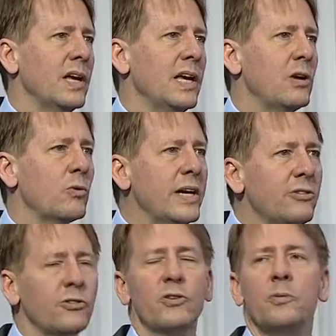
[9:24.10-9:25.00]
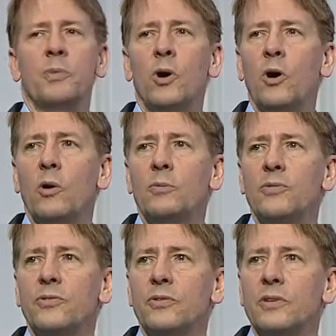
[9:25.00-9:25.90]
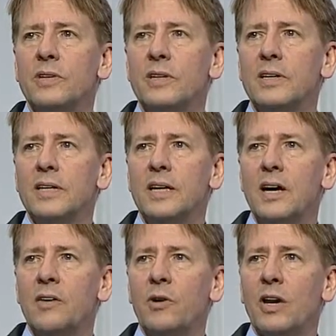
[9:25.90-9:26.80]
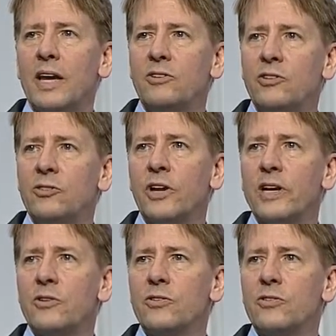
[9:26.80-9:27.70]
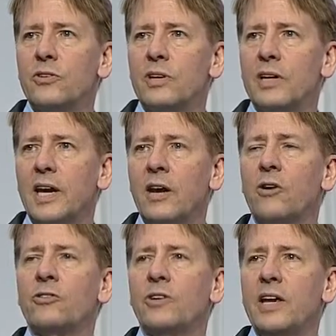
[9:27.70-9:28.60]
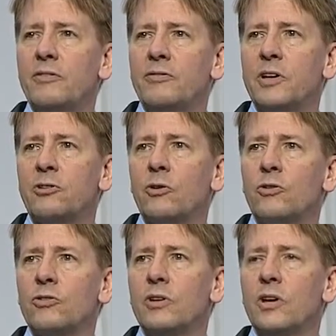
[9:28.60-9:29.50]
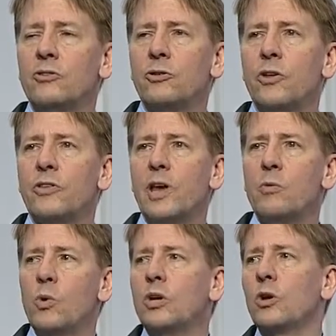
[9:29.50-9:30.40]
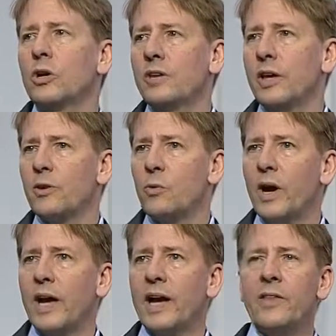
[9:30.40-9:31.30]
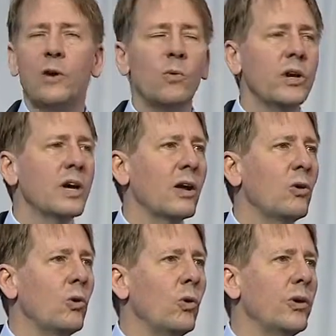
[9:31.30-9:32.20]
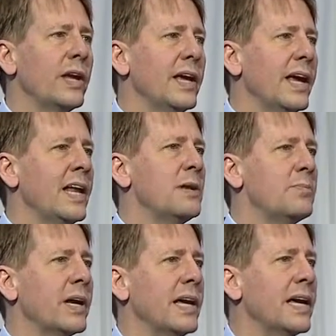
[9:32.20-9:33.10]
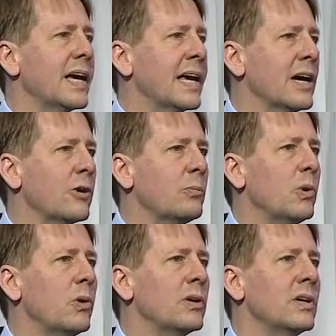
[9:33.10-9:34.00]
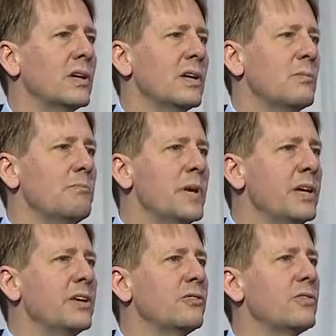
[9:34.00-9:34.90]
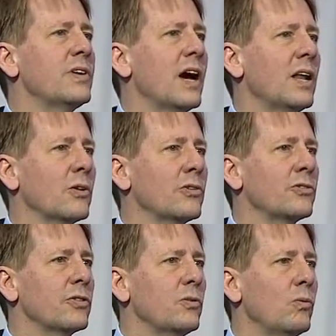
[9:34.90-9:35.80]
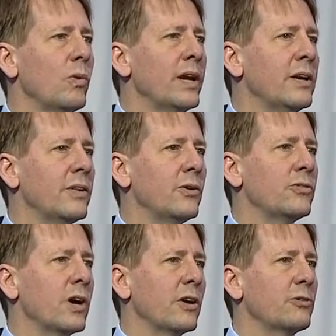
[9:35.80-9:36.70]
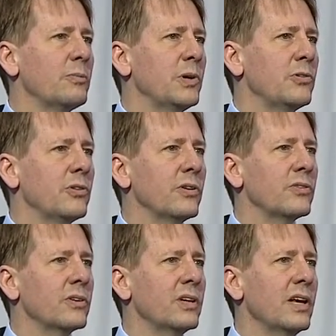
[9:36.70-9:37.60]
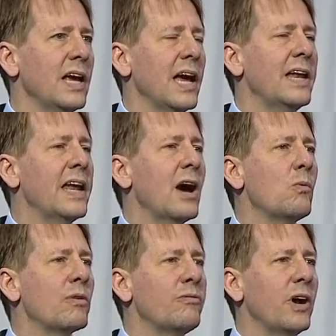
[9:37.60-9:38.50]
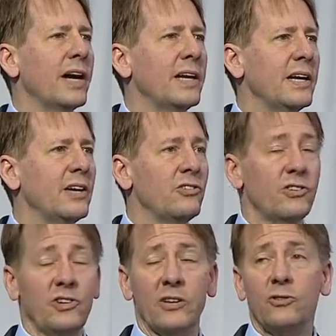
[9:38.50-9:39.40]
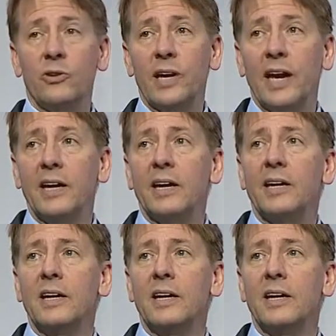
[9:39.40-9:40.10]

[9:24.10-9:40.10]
He greased the palms of our legislators and our state officials so that they would look the other way and they would not hold anybody accountable. Millions of dollars went into those contributions. And now we're finding, just yesterday,